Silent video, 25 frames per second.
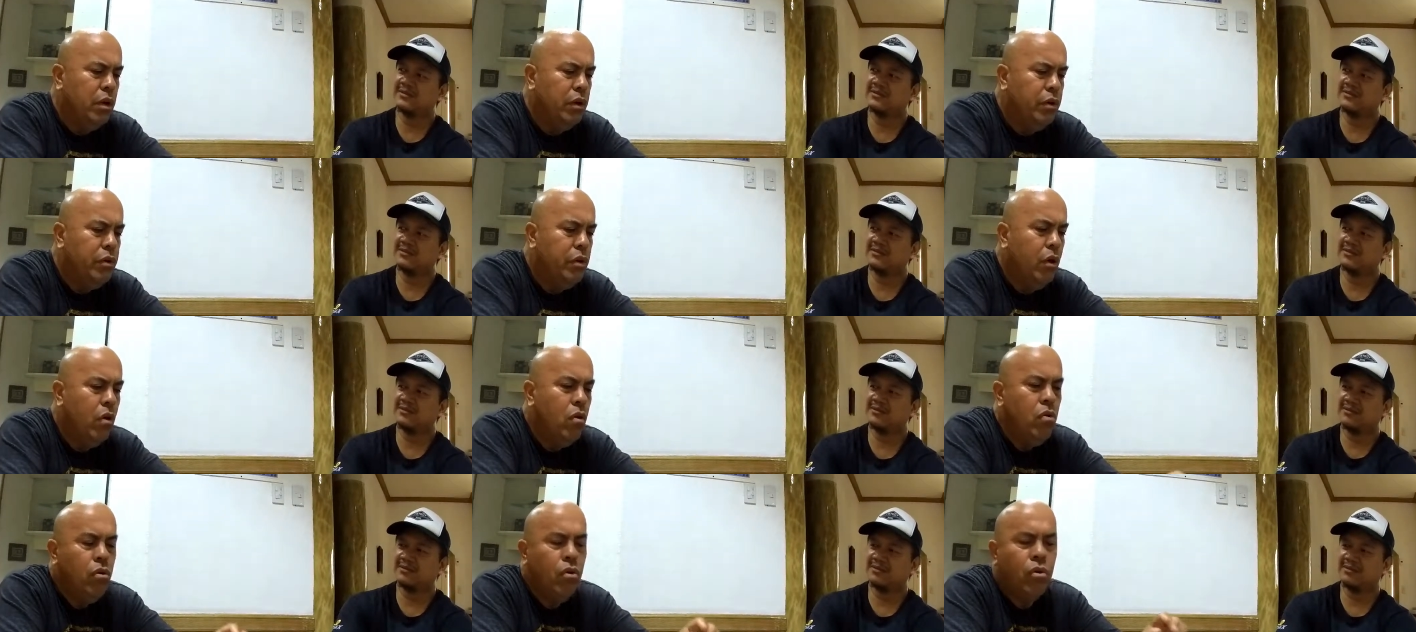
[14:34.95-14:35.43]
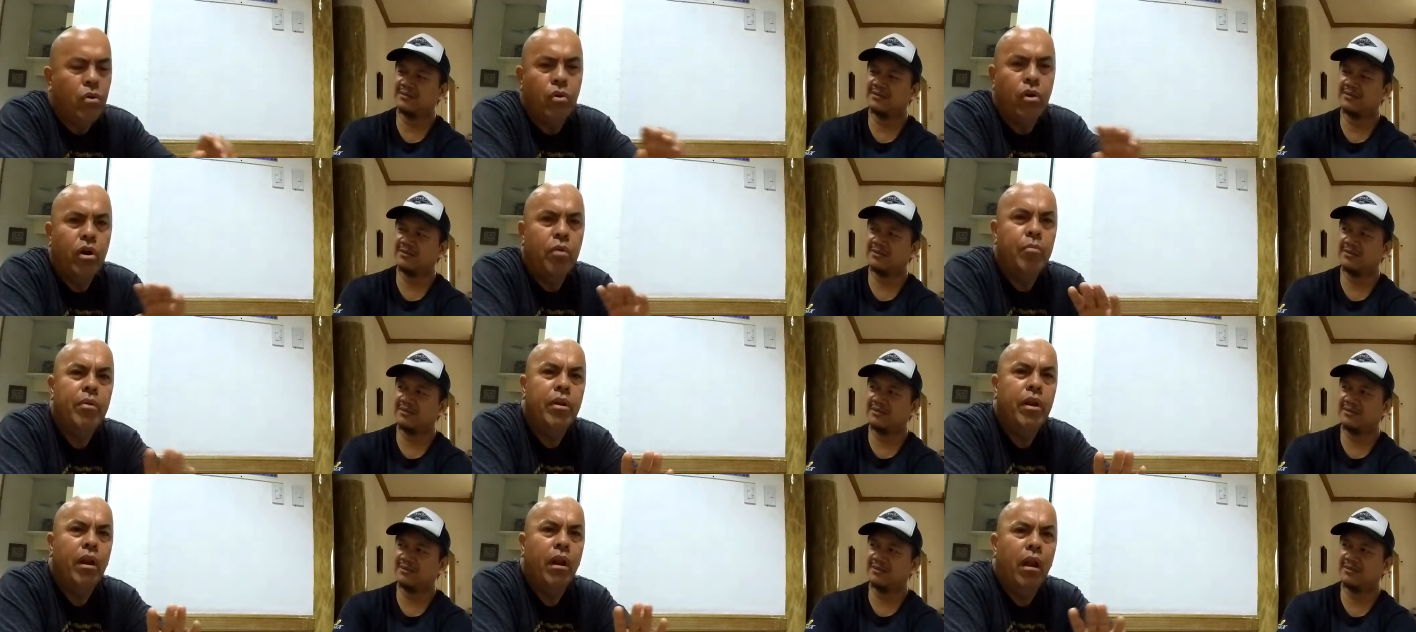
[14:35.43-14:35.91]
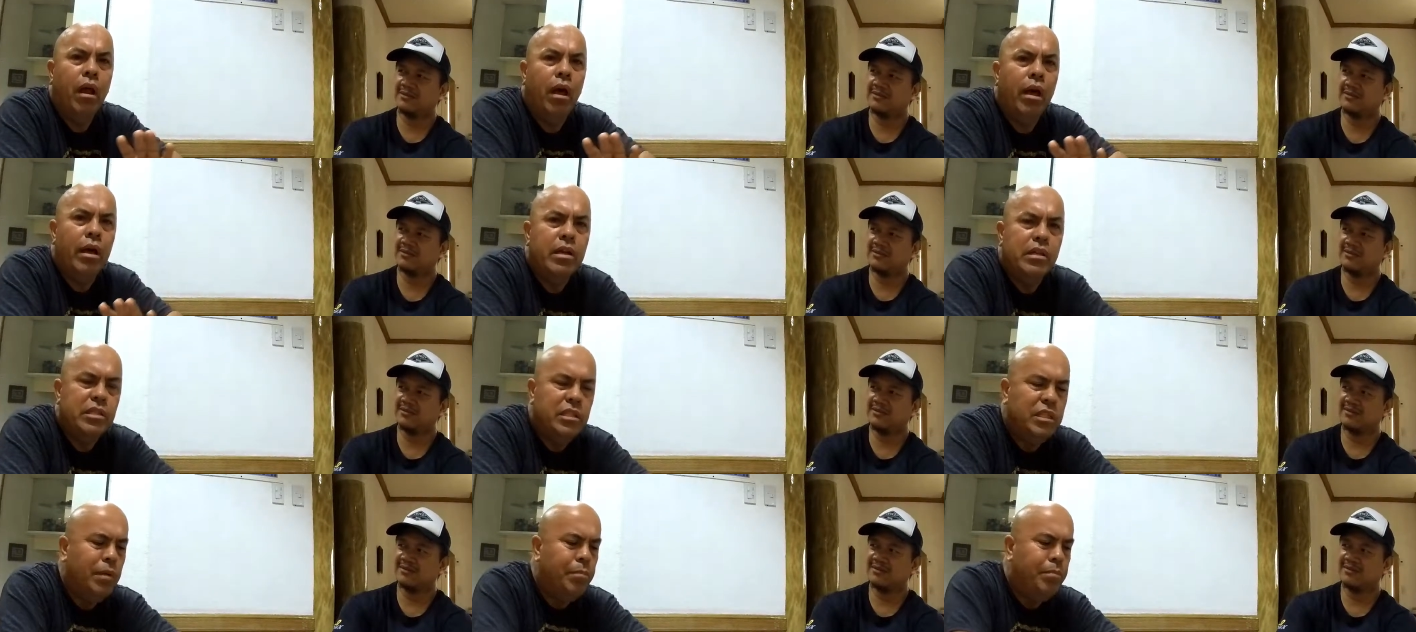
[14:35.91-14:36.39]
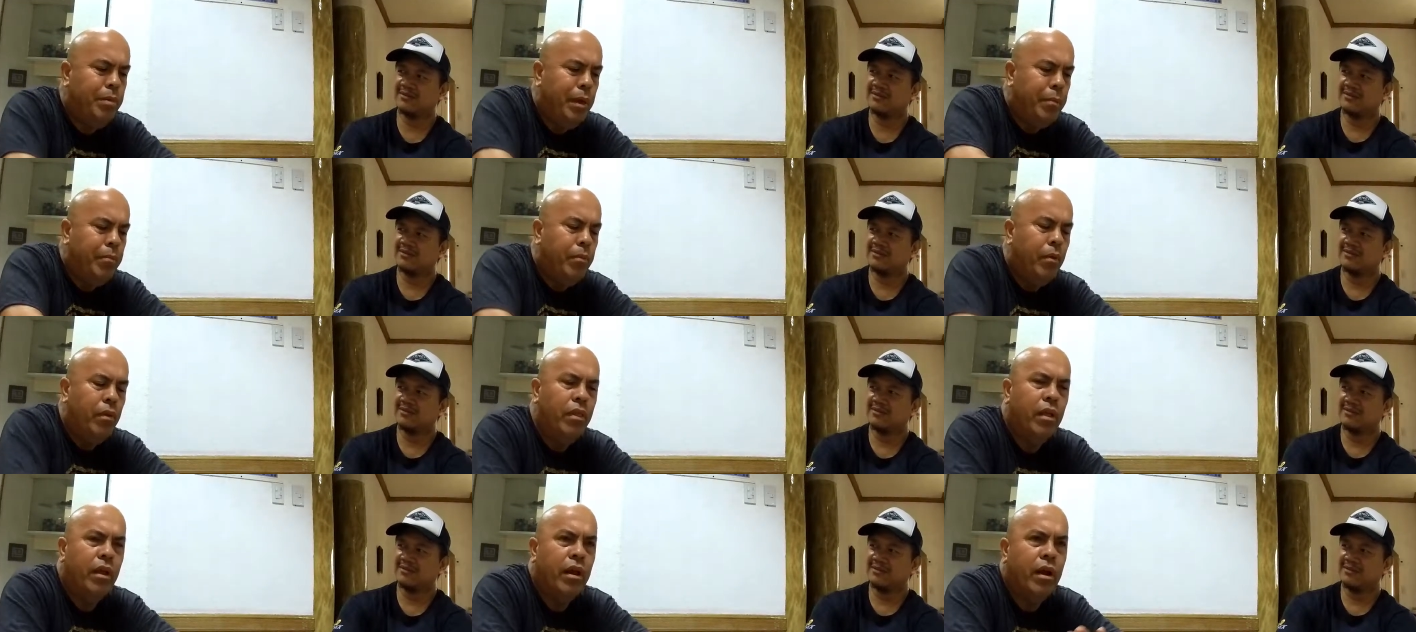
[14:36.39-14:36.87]
Speaker 1: don't criminalize the
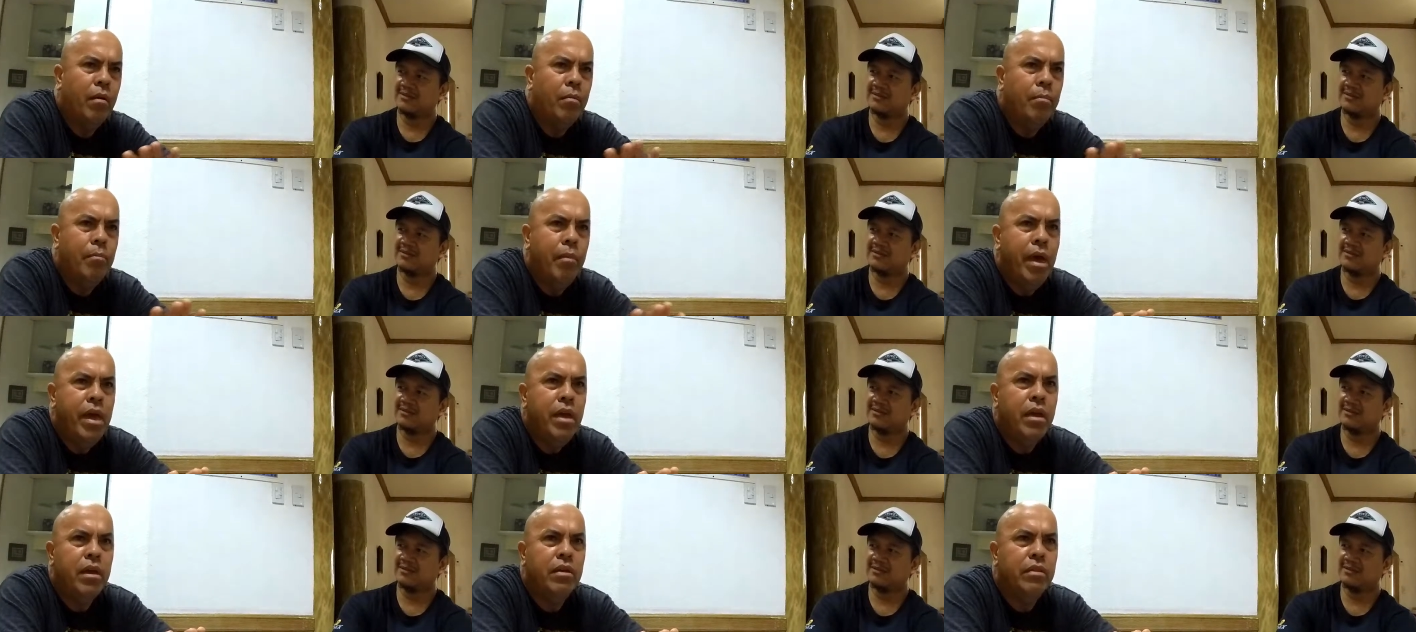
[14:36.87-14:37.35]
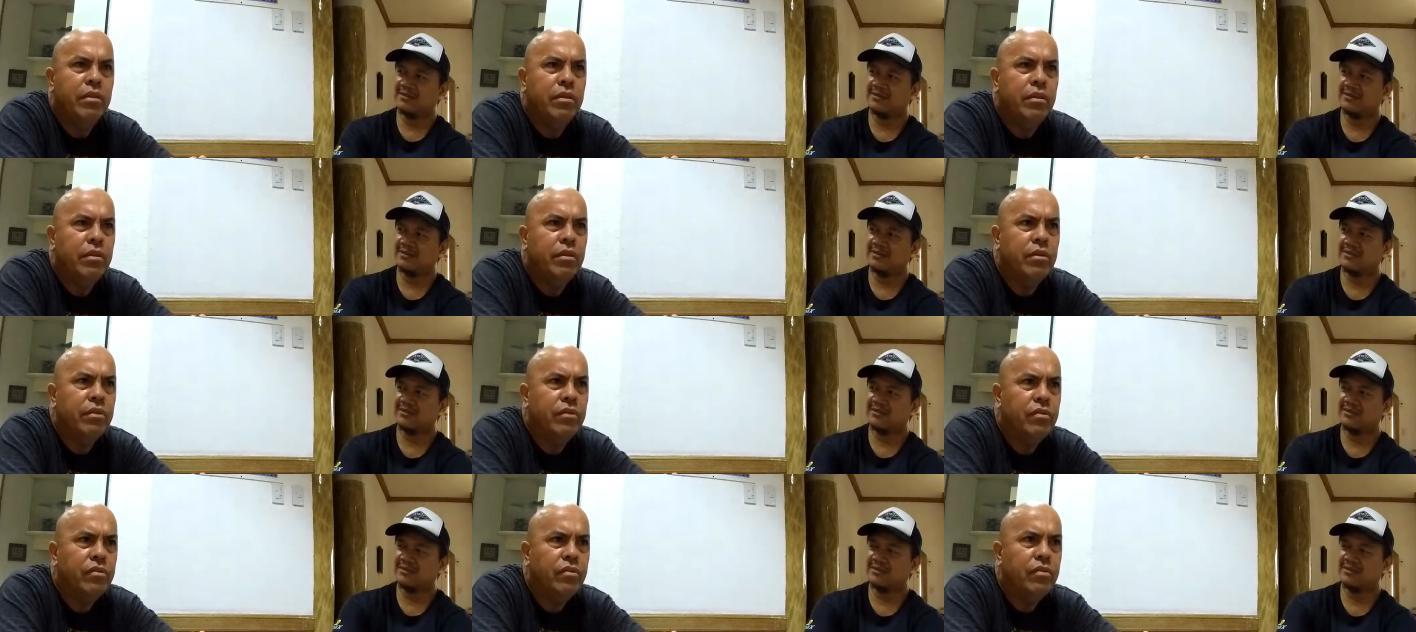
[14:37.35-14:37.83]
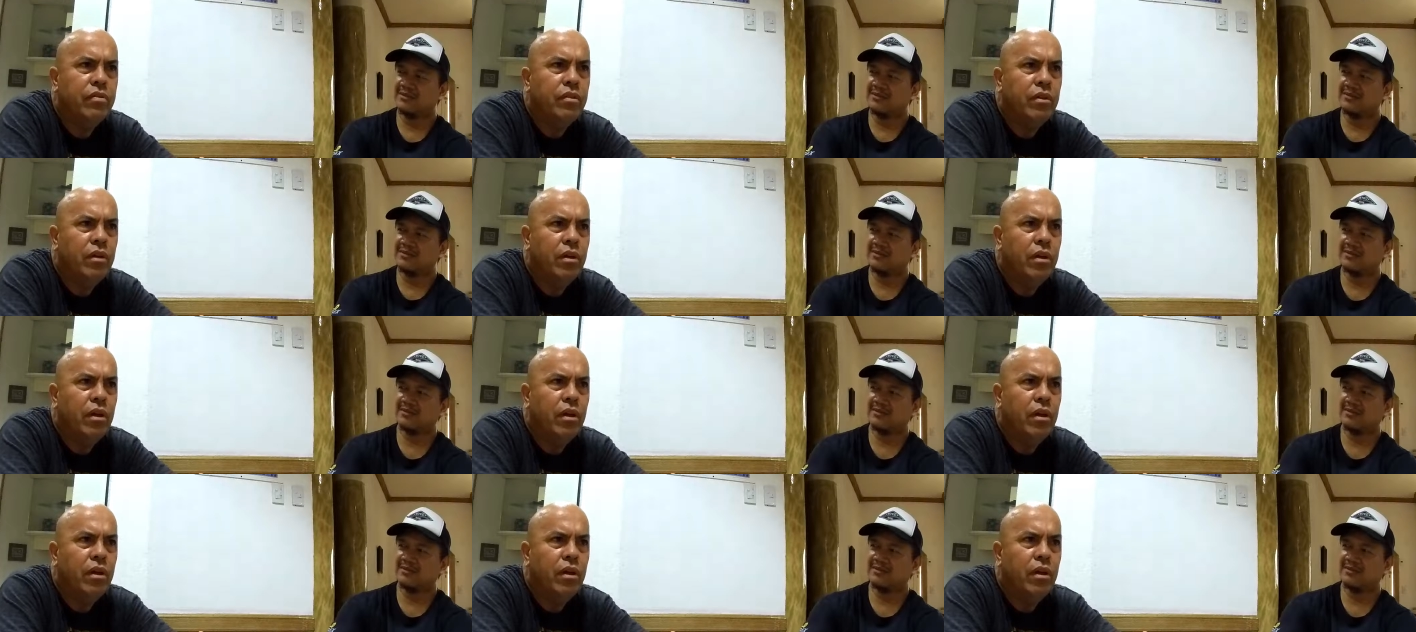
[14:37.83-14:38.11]
people that are making this.